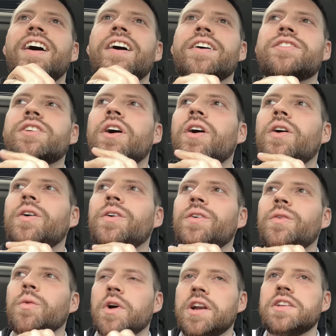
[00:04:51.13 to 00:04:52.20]
So
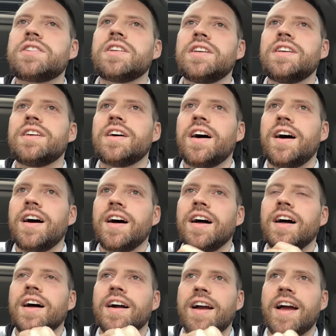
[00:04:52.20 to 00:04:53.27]
we're going to see uh,
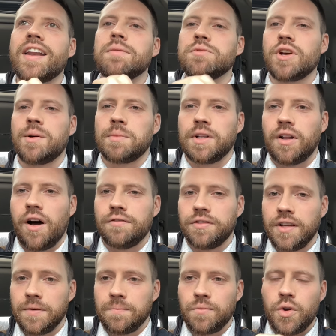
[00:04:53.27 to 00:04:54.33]
a guy named Jon
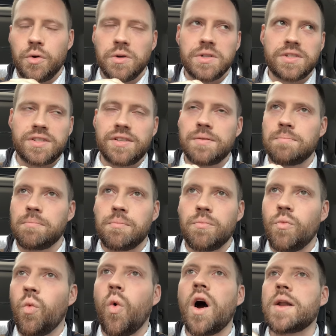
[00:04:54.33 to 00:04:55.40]
McLaughlin, who is
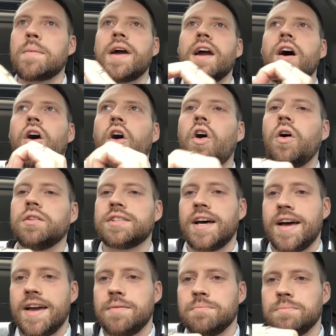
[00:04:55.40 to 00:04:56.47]
one of my all
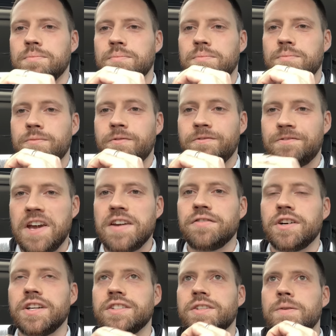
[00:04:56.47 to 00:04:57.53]
time
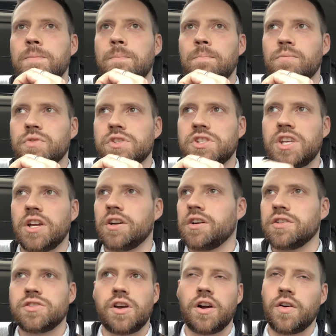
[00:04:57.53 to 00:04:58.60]
favorite singer,
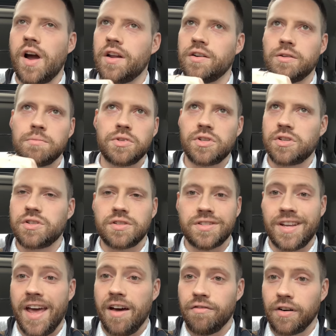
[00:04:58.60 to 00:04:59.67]
songwriter,
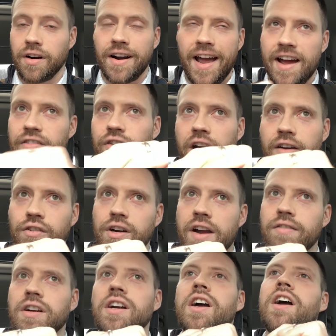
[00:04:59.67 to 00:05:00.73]
musicians ever, ever, ever,
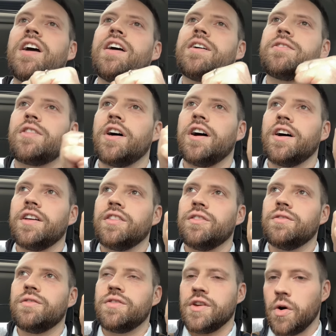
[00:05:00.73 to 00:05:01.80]
ever. The,
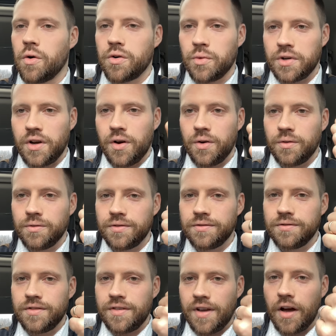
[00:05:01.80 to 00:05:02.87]
the order would go
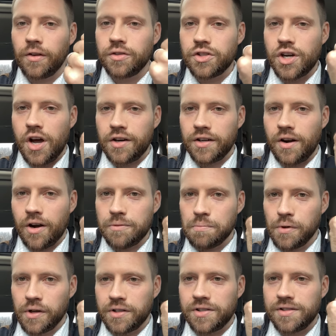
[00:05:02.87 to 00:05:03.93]
Elton John and Garth
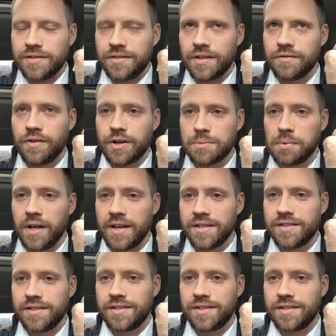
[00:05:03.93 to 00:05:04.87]
Brooks in first place,